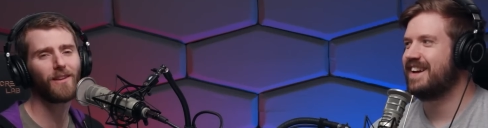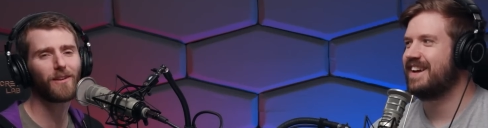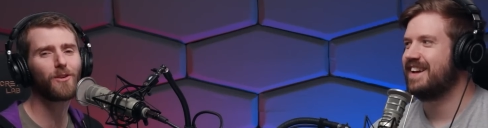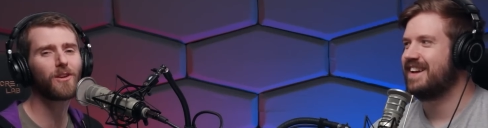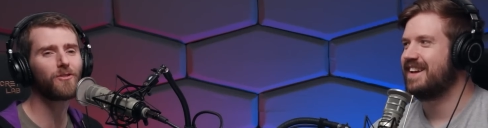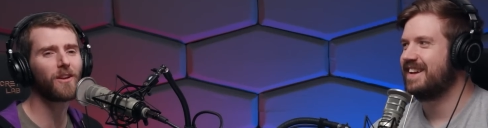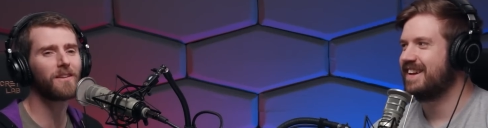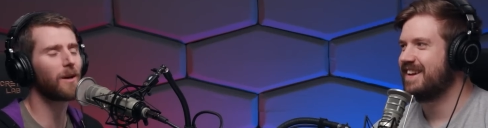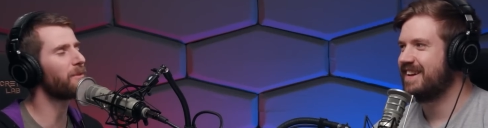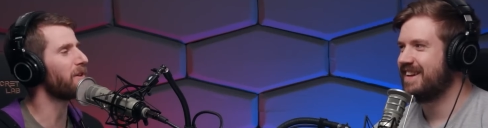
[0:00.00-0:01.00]
Speaker 1: you, you can shut it
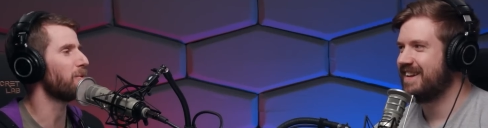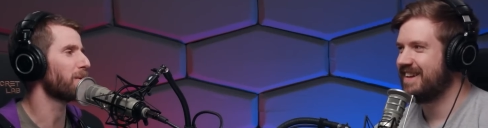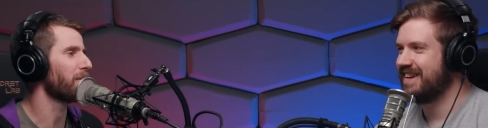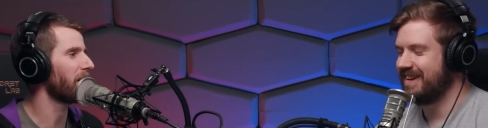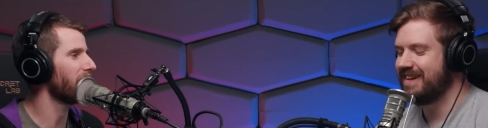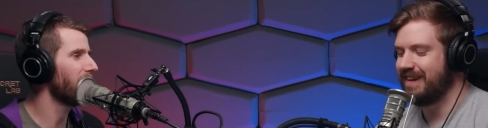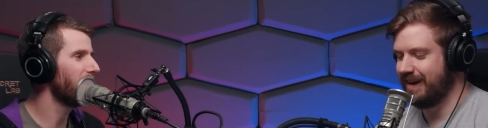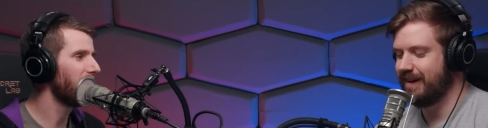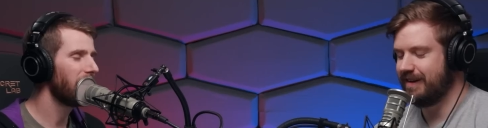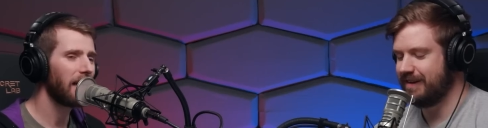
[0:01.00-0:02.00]
down with humor, right?
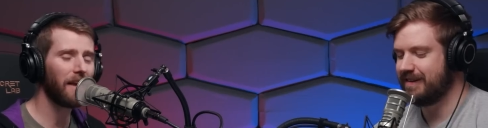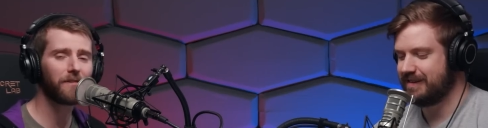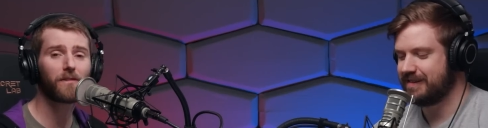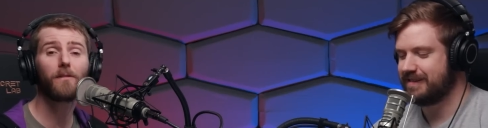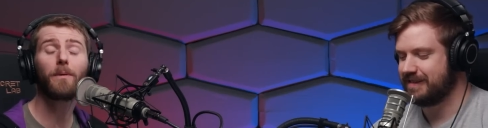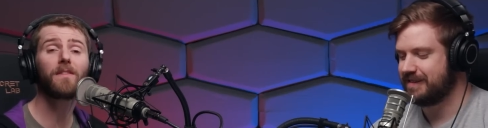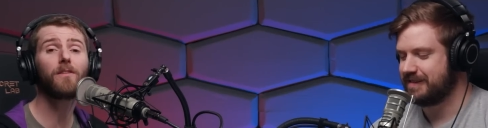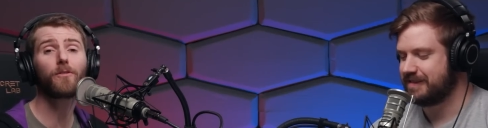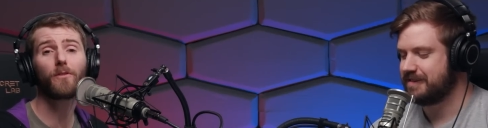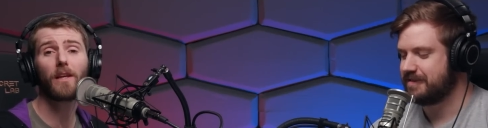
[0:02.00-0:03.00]
Yeah, And but
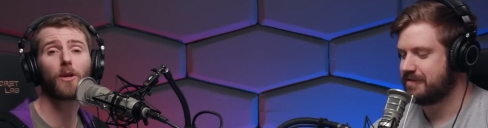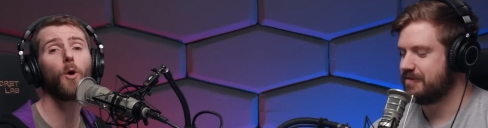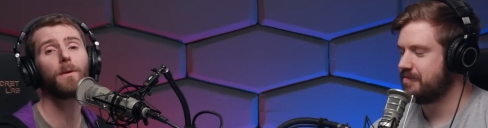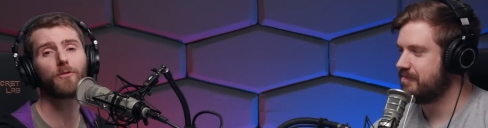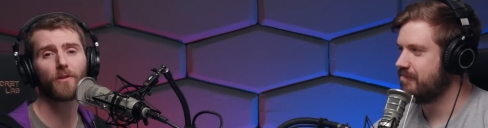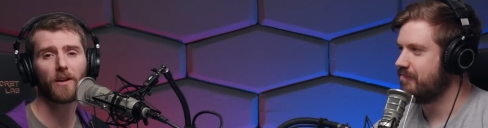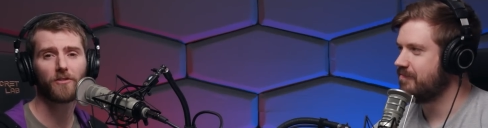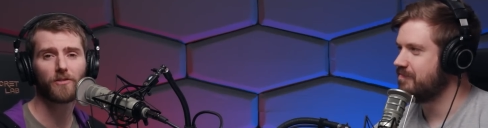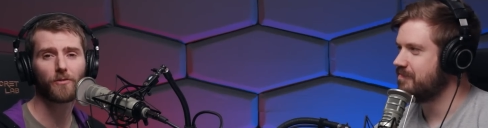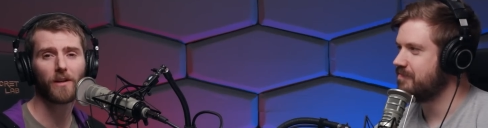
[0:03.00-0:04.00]
these are like coping
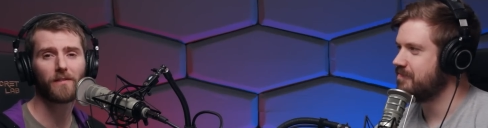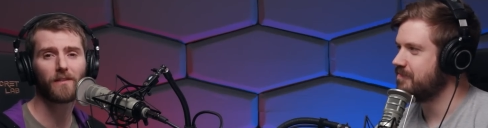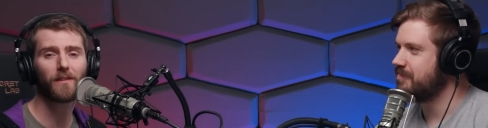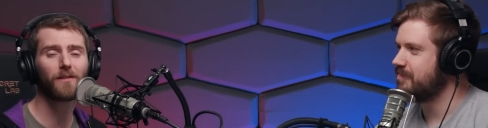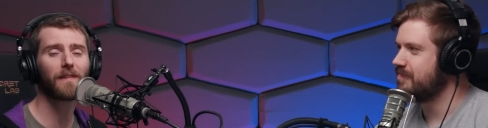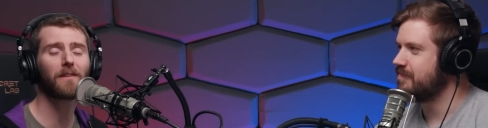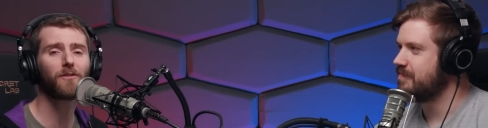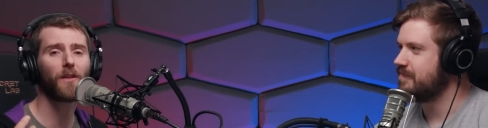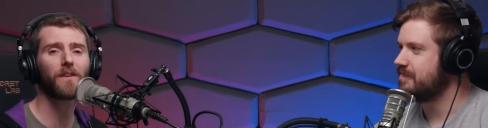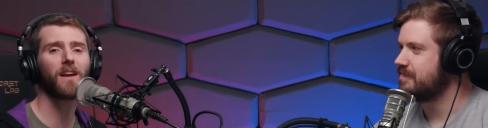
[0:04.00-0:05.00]
strategies, right? This is that's
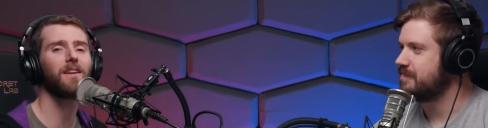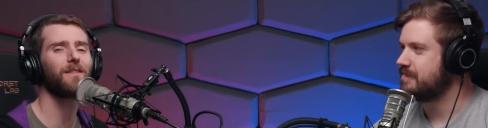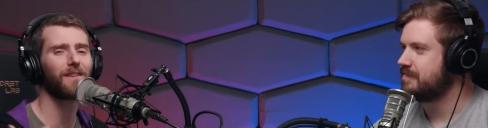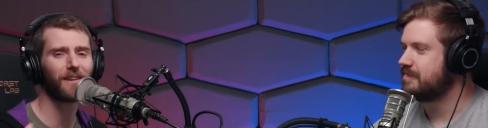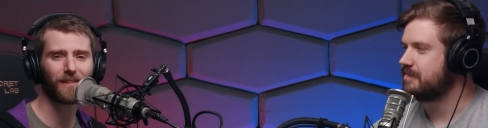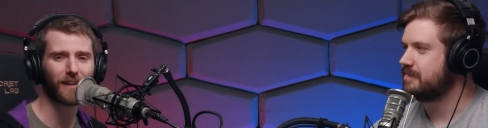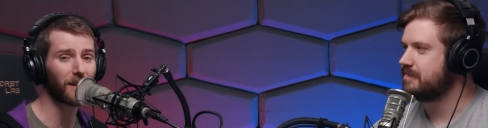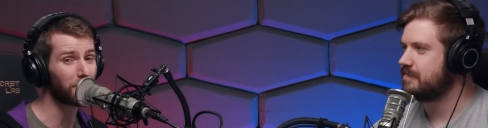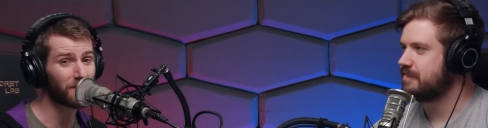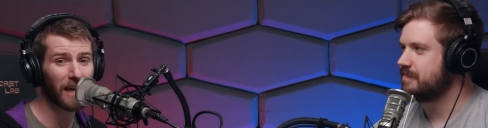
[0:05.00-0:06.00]
not the kind of thing that
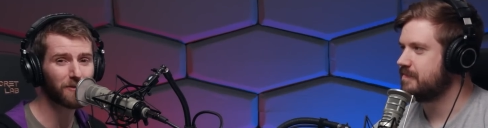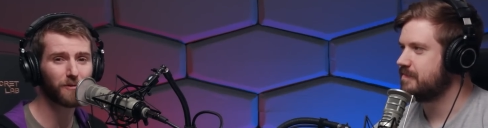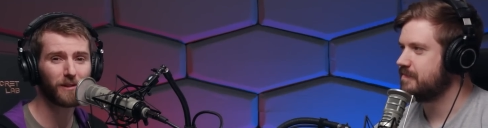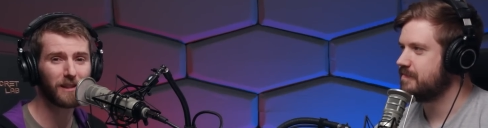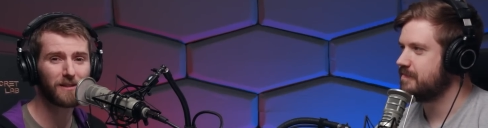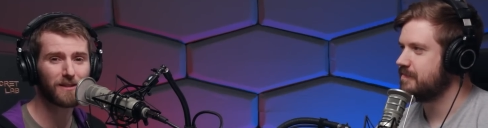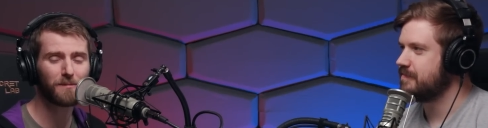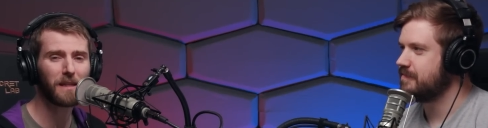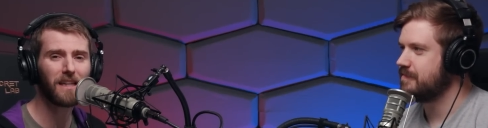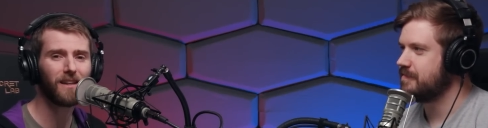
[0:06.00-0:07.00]
comes
Speaker 2: naturally to
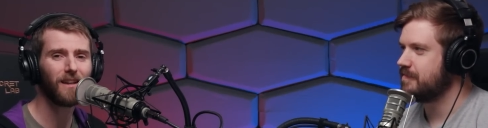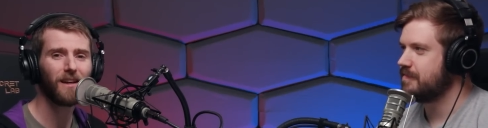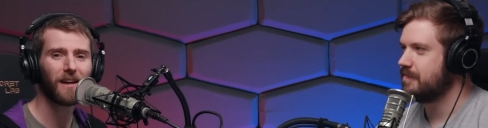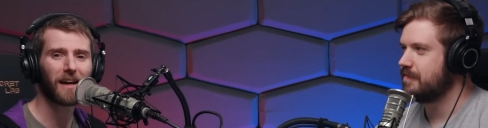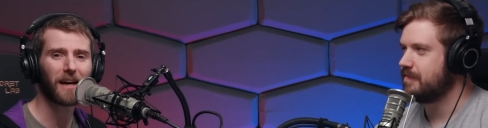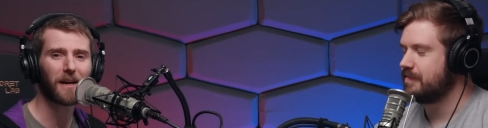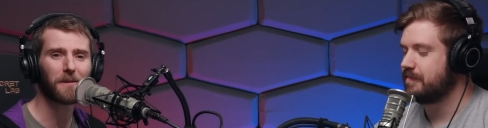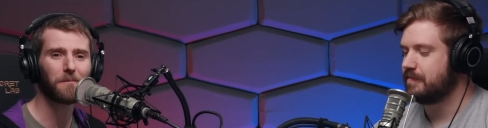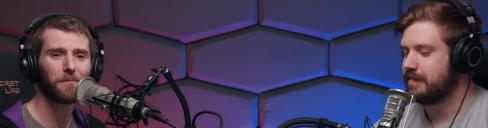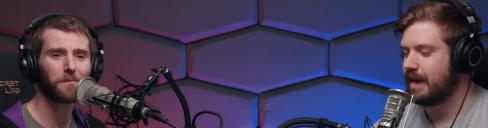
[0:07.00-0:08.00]
me.
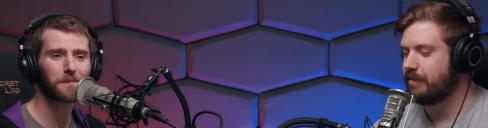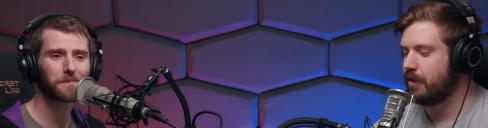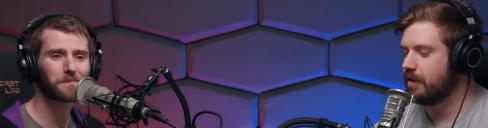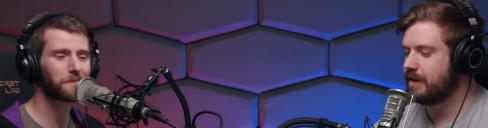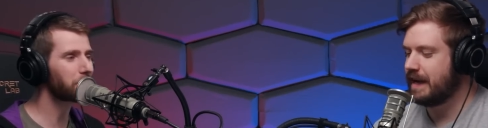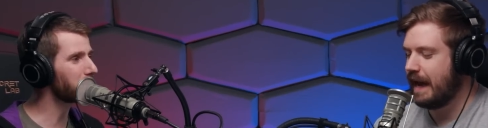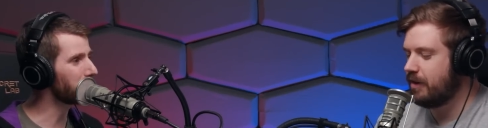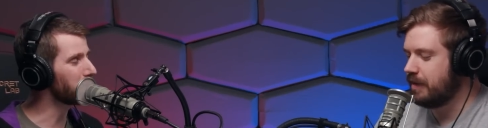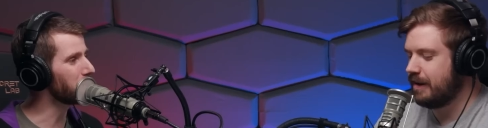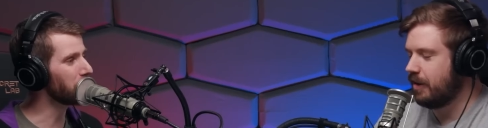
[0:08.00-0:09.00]
Um, I've heard
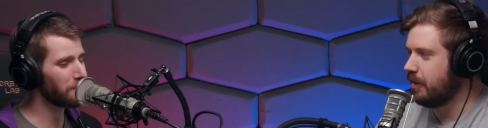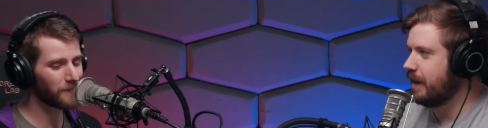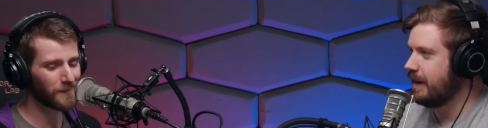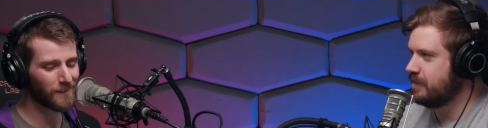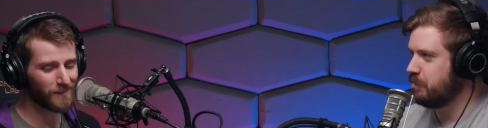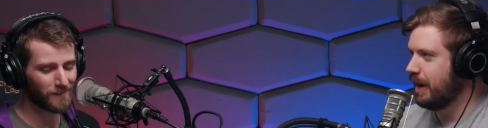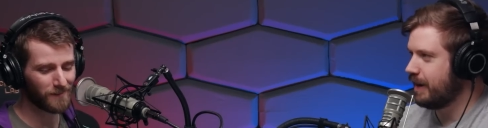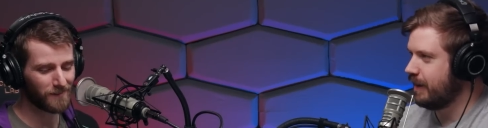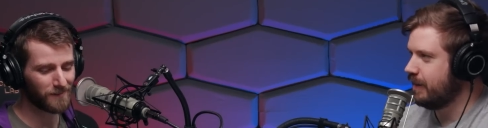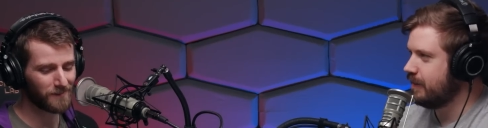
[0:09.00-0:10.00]
now in our age
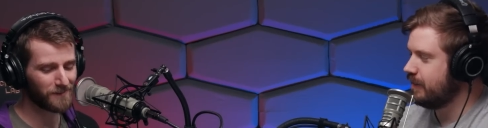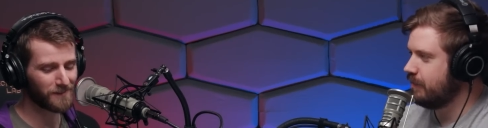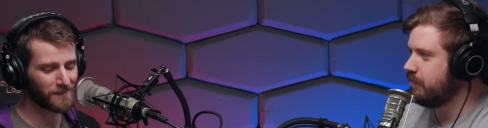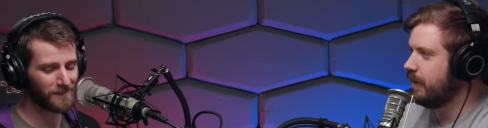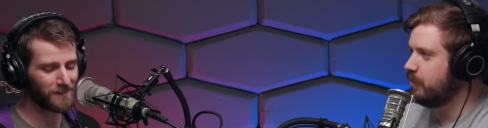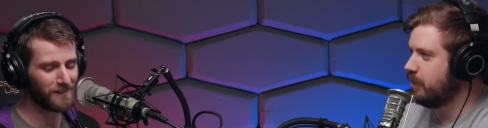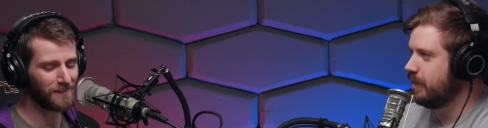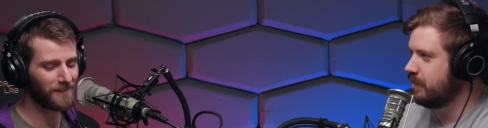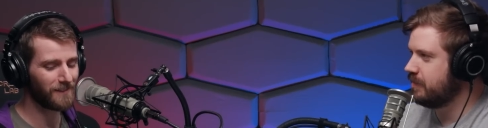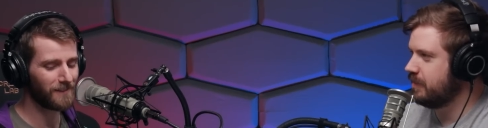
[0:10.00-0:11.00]
bracket, the fun
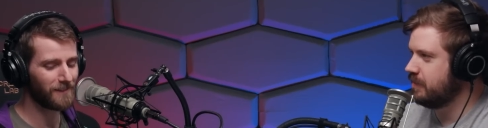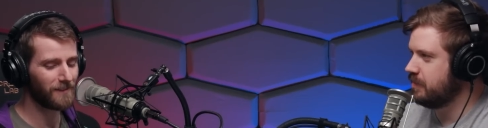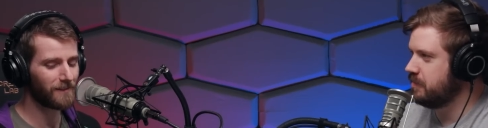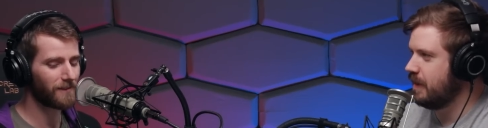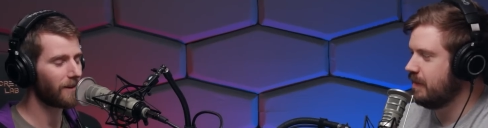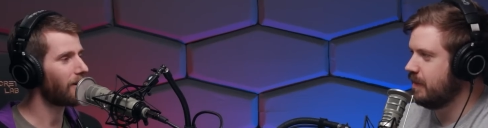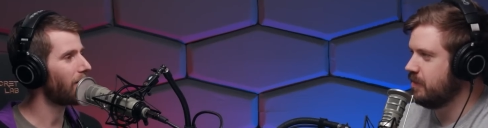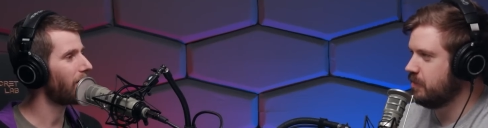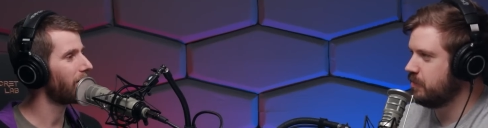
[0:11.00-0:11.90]
one is to just say that you're